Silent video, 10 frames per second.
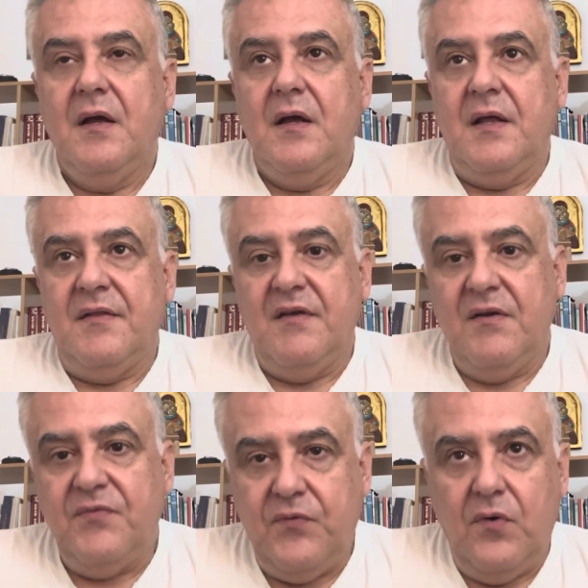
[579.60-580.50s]
And
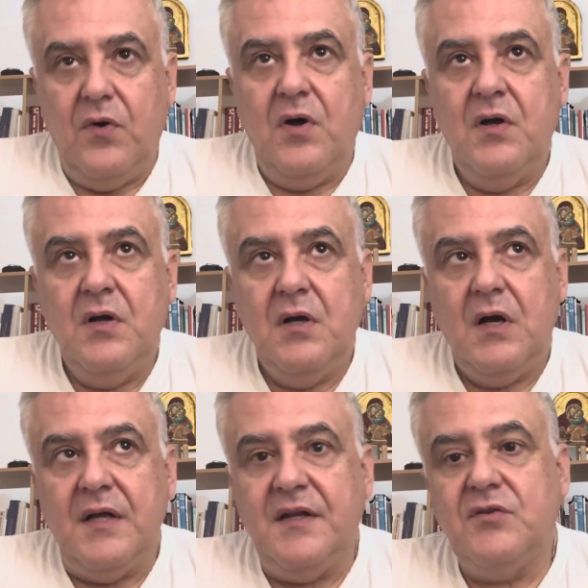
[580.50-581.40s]
therefore,
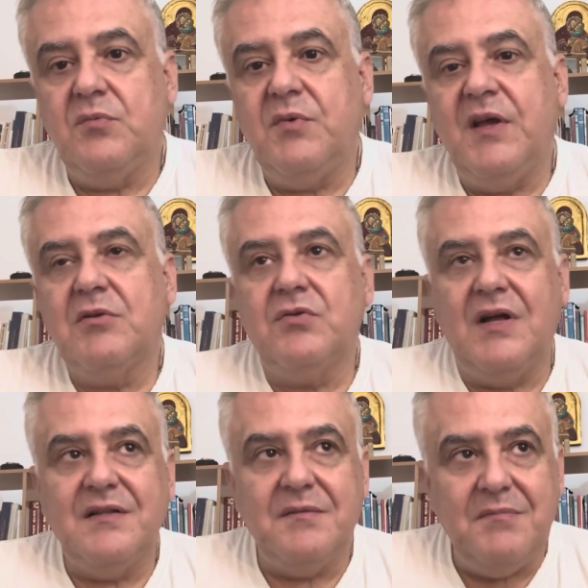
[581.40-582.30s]
I need to be able to
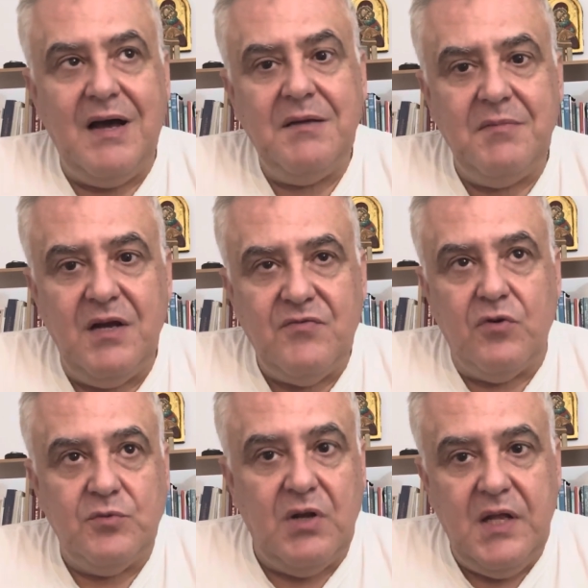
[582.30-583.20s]
undermine my
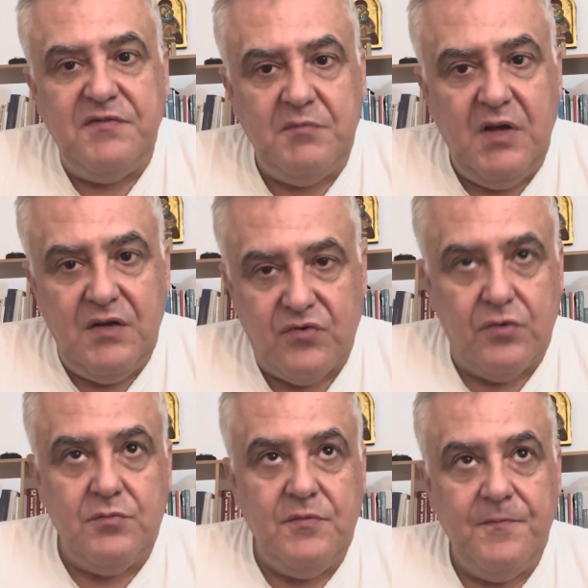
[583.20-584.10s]
room, to leave my
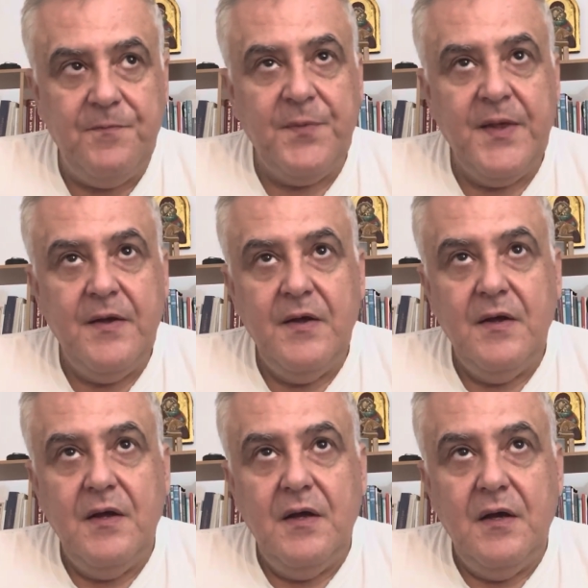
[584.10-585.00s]
room,
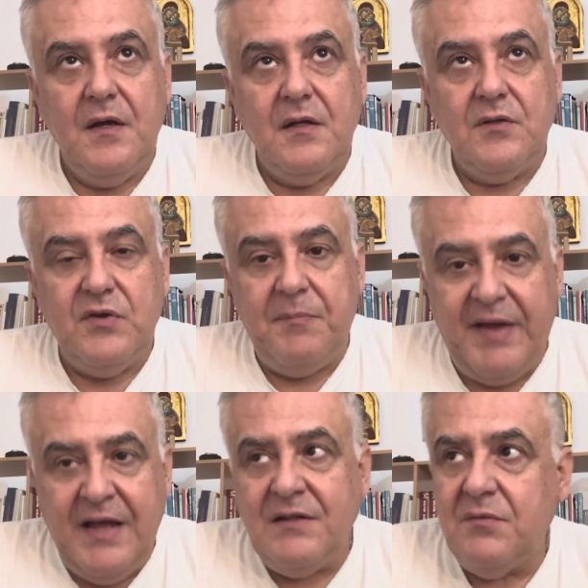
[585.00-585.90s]
to
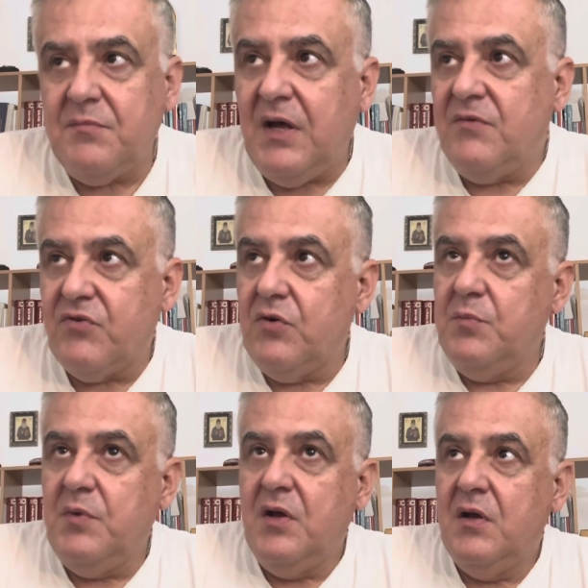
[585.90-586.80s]
abandon my
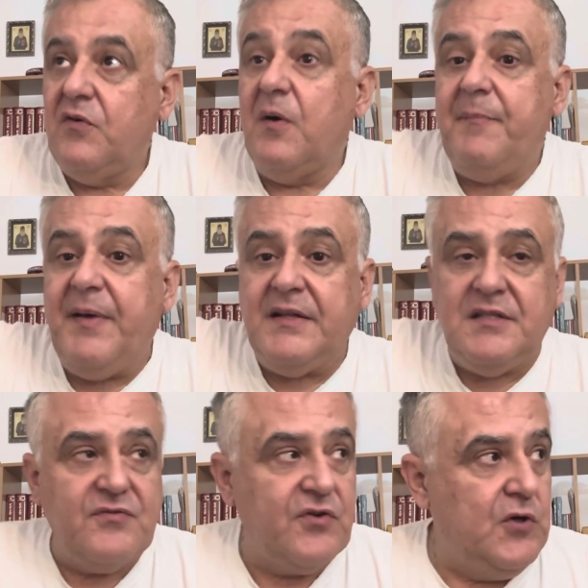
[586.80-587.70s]
room for a
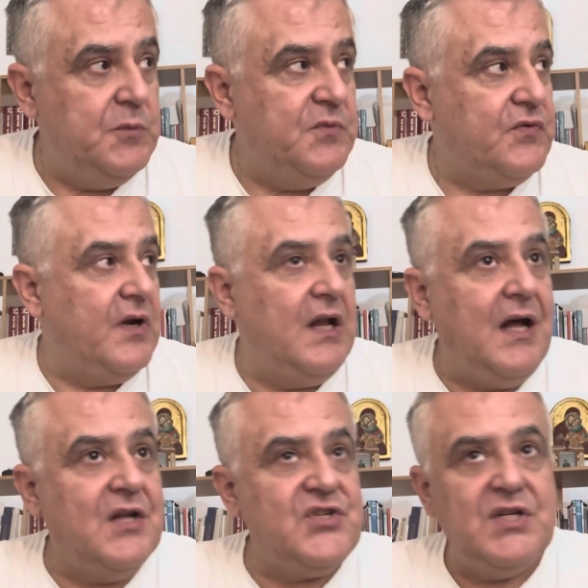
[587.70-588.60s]
better room, for a
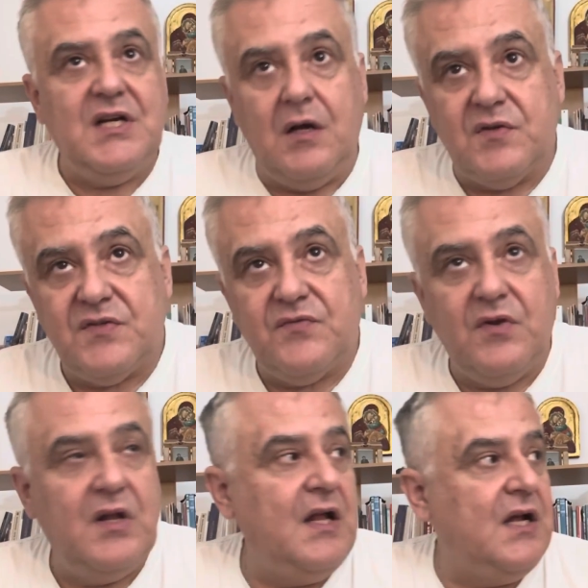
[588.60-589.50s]
larger house, for
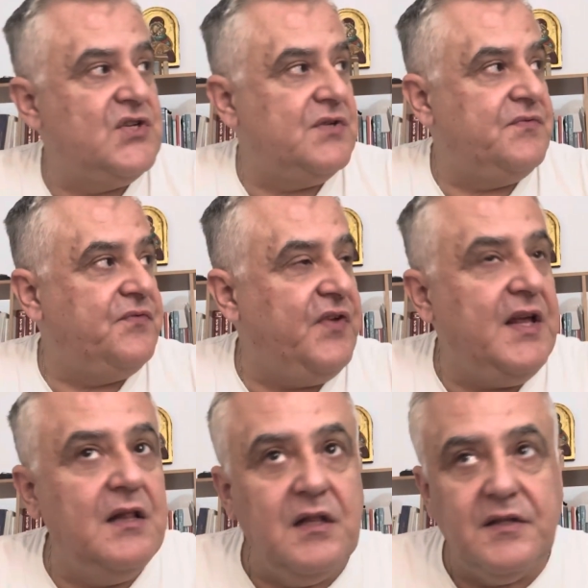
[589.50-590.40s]
a larger
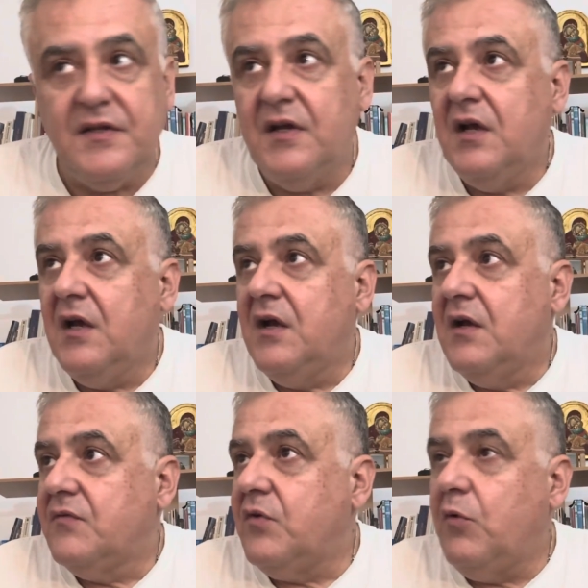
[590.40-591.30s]
field,
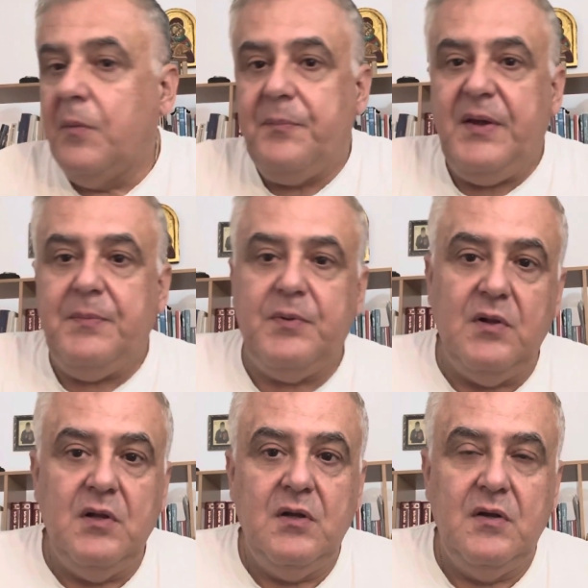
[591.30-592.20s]
for more people,